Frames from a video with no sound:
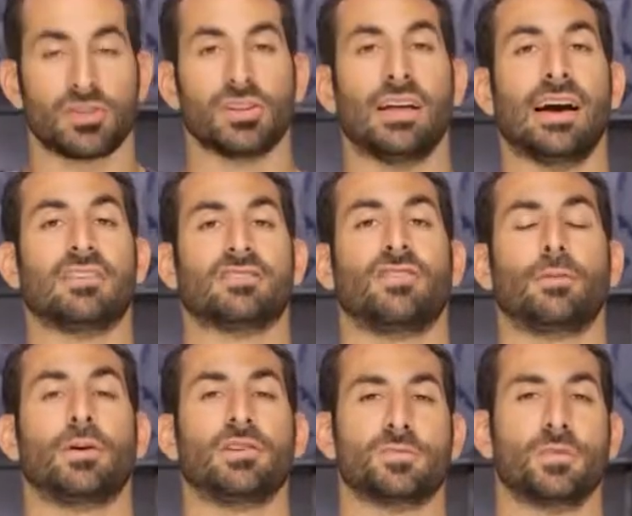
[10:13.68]
which allows for
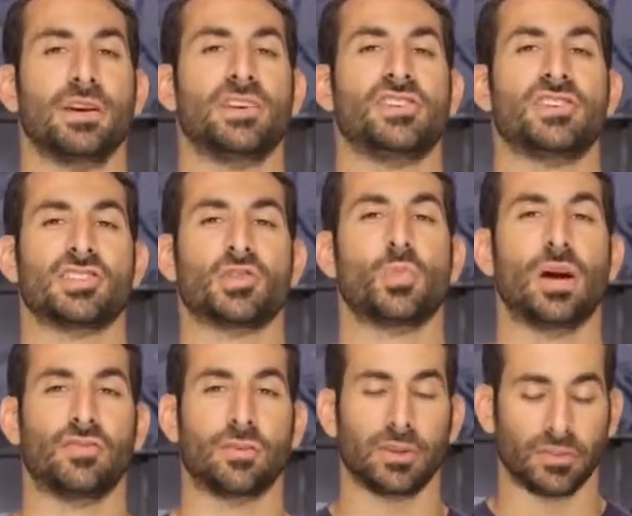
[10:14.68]
perspiration,
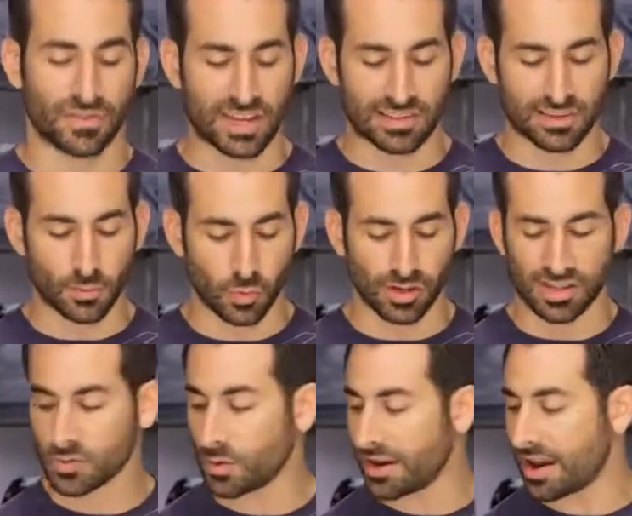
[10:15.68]
sweat from your feet to work
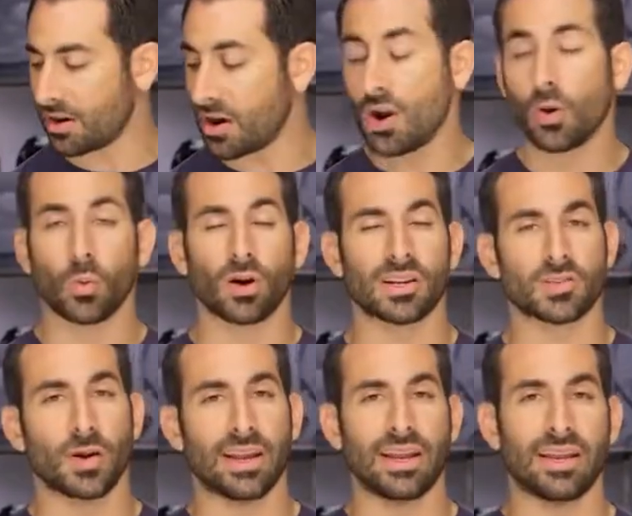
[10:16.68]
its way out, work its way